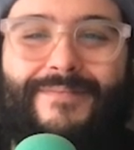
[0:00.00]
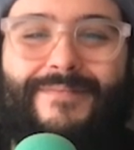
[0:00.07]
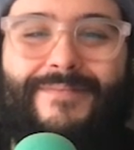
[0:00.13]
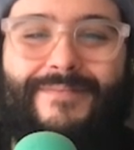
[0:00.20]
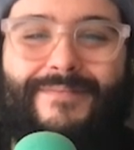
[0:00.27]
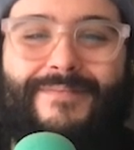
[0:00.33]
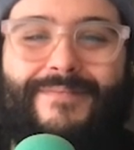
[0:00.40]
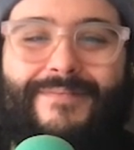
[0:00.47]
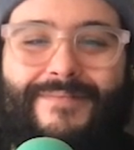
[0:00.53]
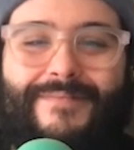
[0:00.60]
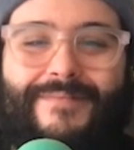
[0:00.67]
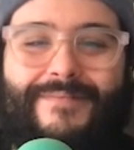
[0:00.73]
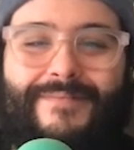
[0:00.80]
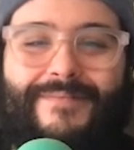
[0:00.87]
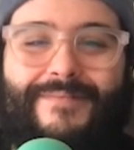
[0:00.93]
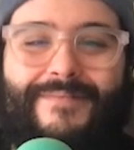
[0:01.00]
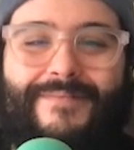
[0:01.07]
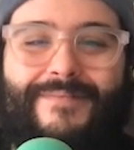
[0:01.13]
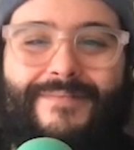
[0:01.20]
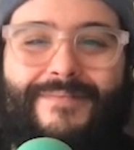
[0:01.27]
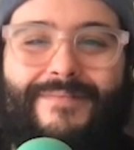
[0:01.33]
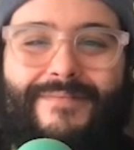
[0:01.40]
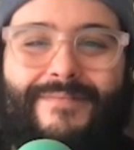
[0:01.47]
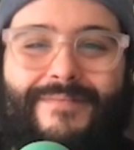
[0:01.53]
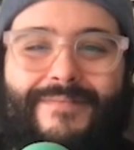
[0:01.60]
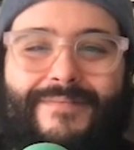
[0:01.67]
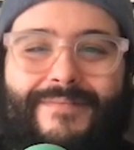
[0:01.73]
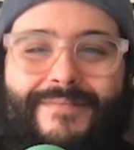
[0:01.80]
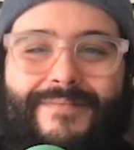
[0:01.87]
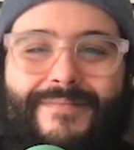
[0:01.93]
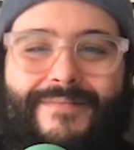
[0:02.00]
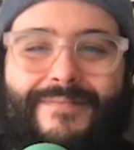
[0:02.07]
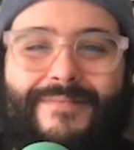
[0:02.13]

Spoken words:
(silent)